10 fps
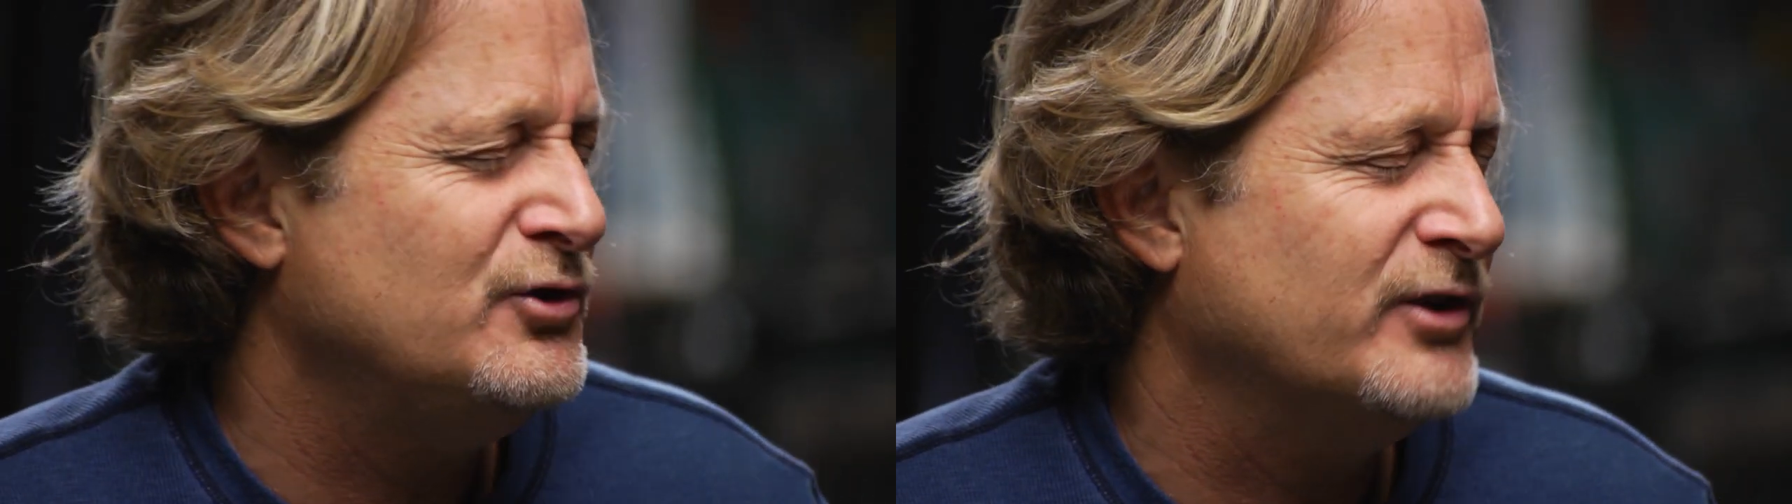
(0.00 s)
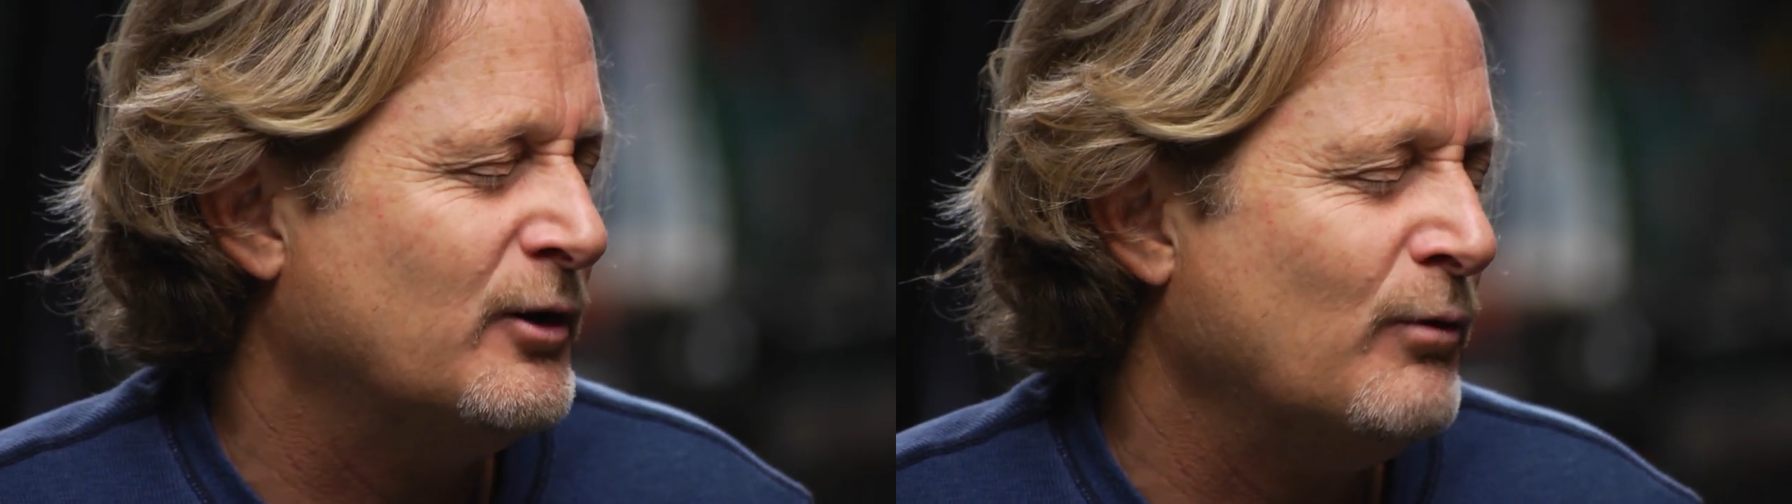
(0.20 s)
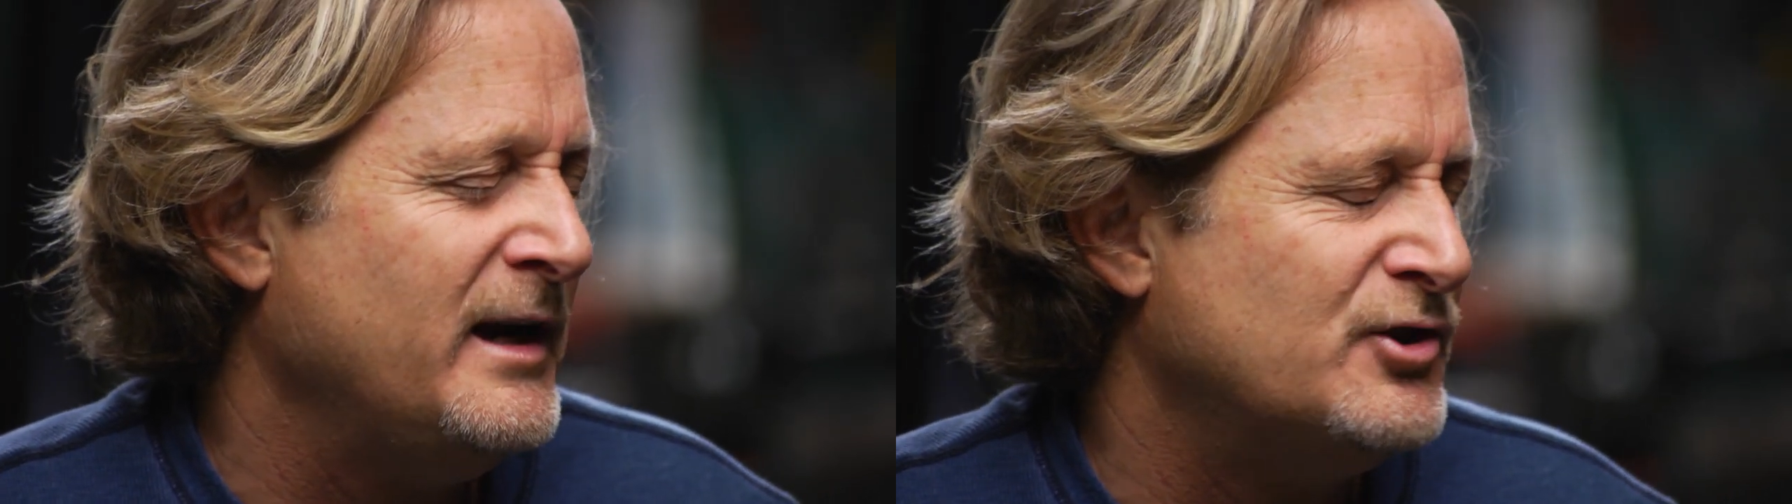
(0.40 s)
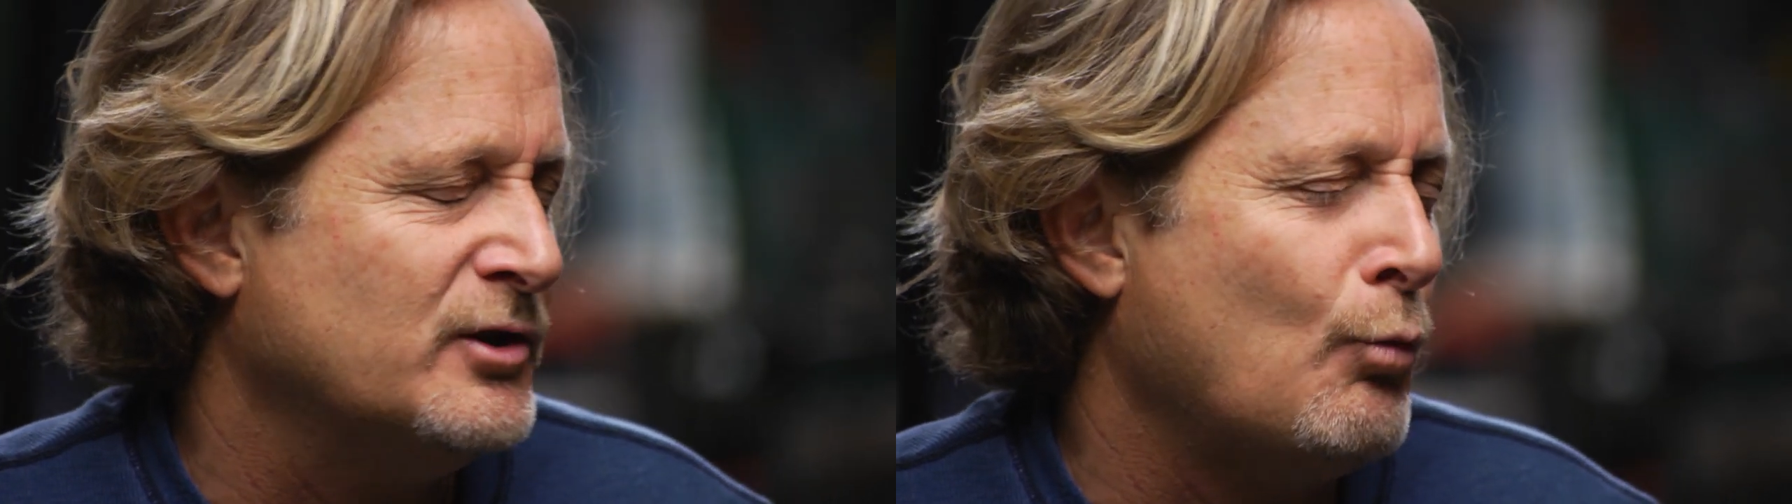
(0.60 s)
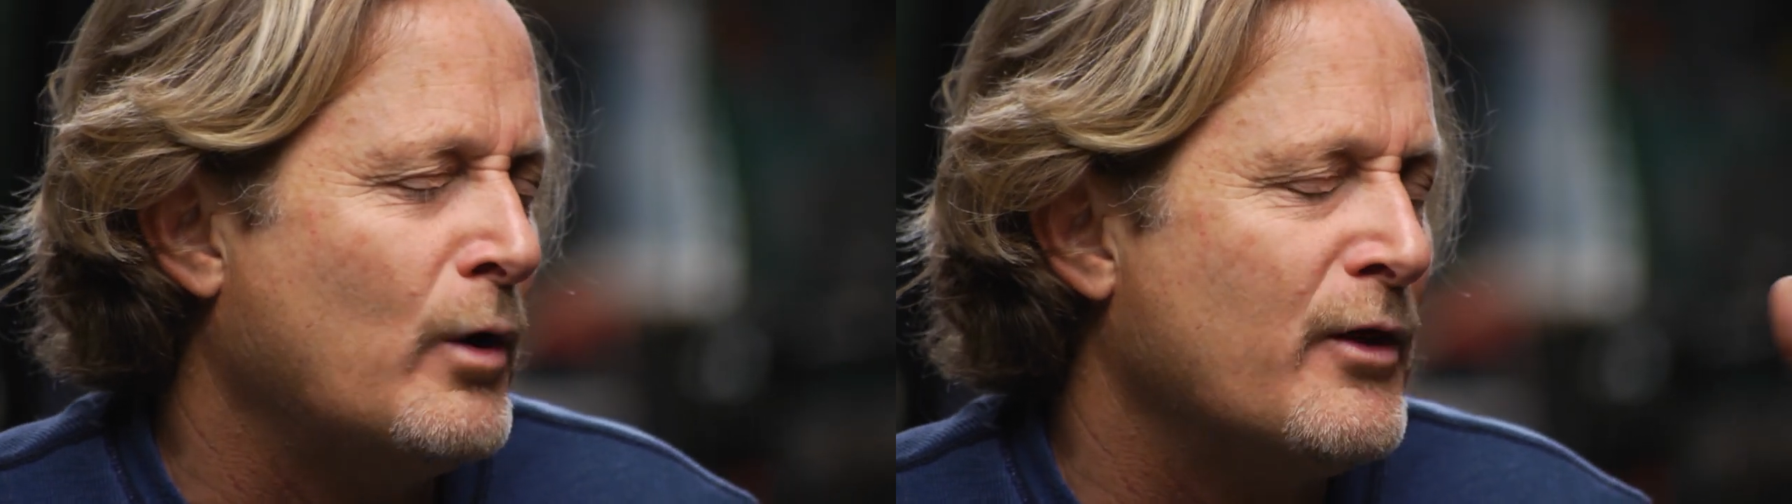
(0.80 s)

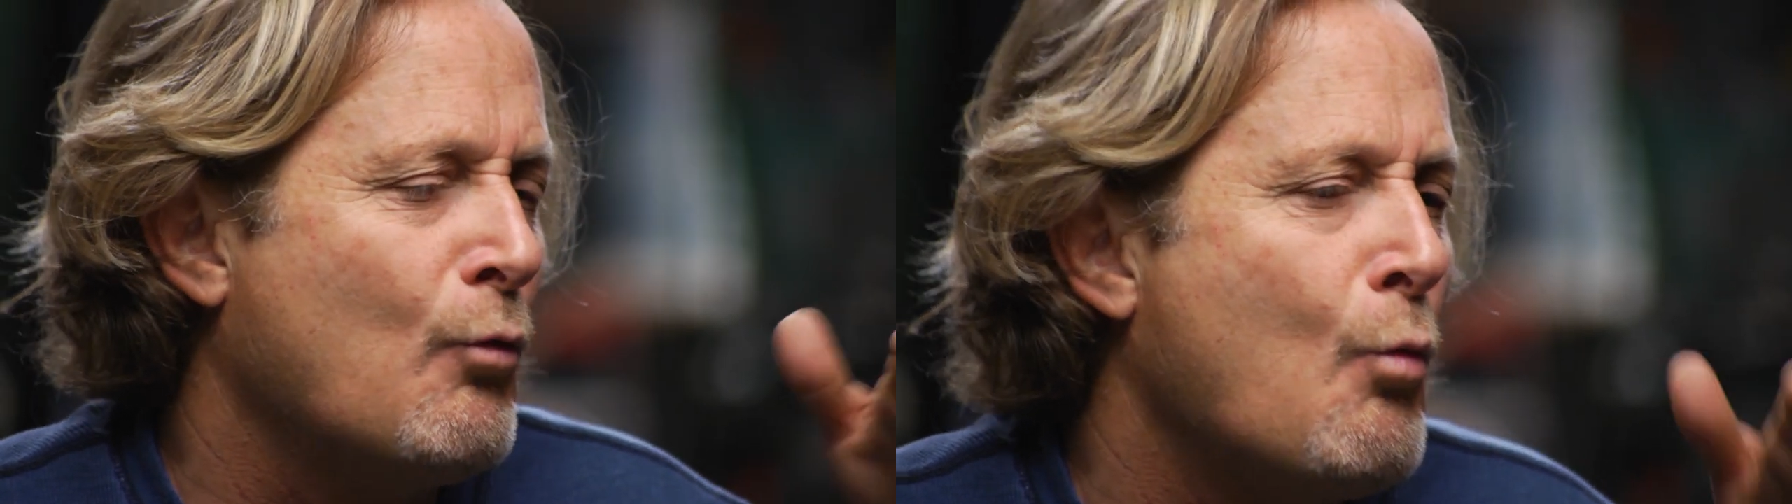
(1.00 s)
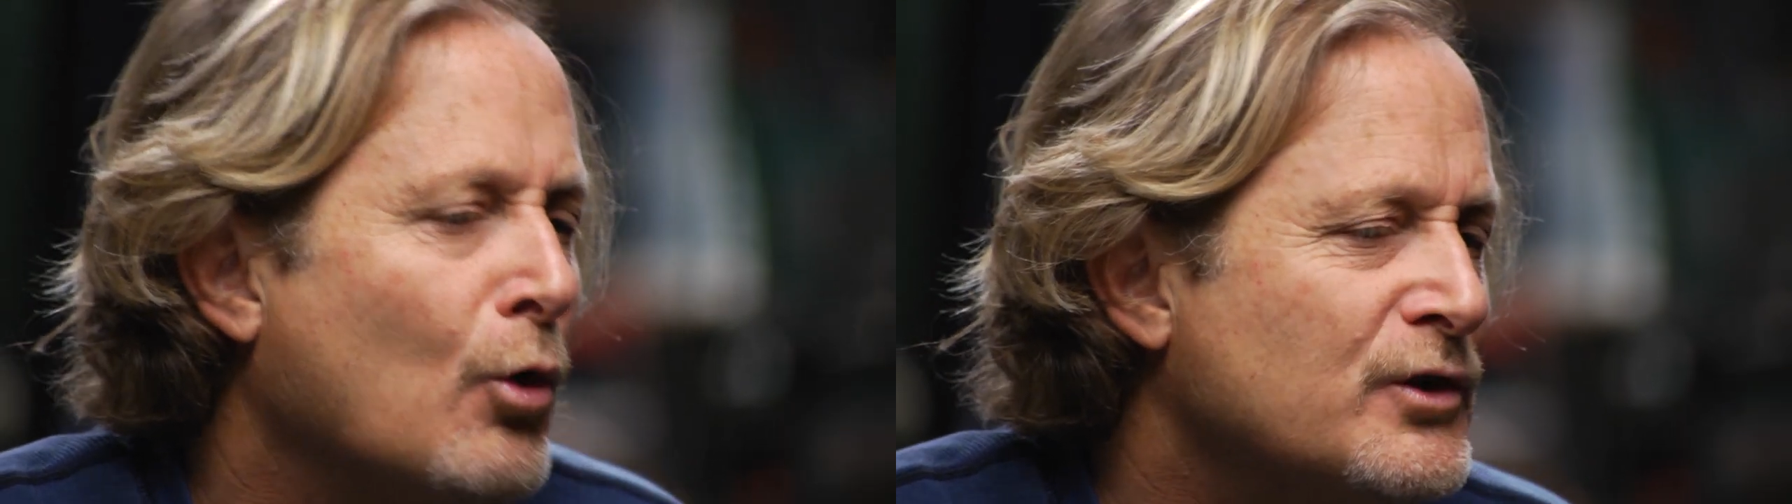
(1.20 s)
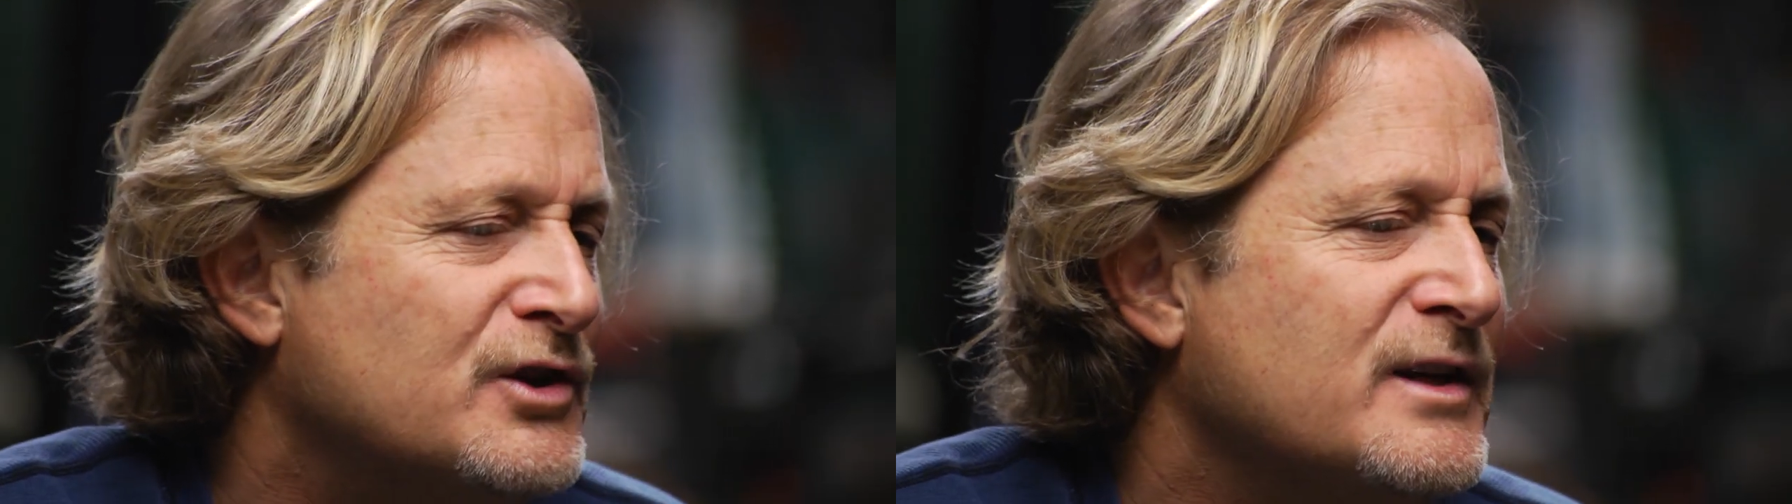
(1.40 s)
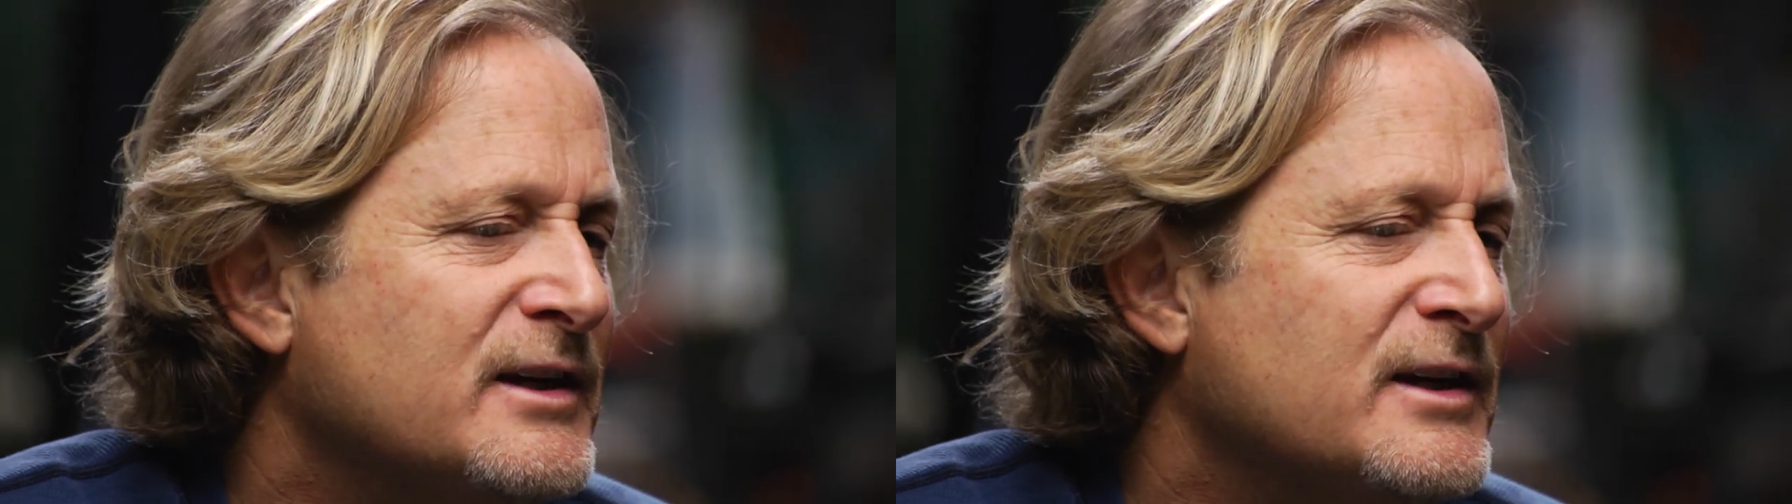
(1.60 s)
generation one of the worst